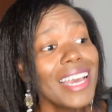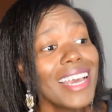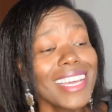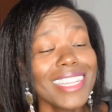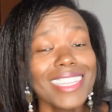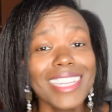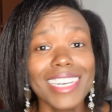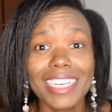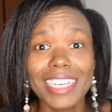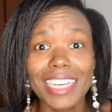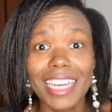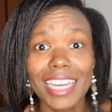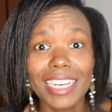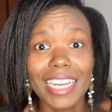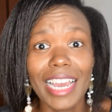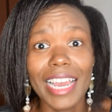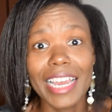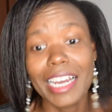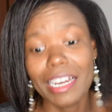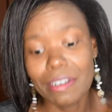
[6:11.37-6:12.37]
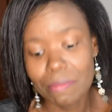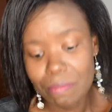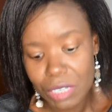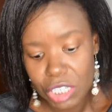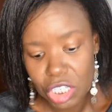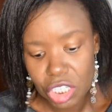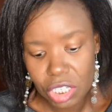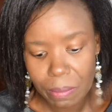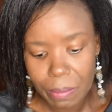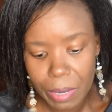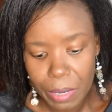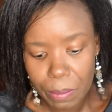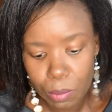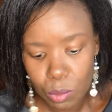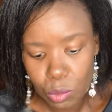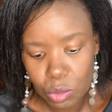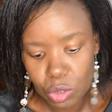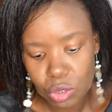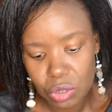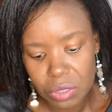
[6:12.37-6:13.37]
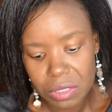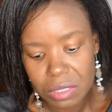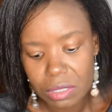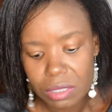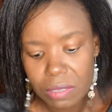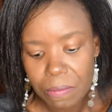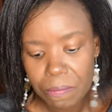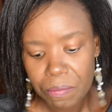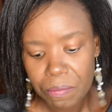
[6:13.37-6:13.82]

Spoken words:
Then again, I can measure my portions.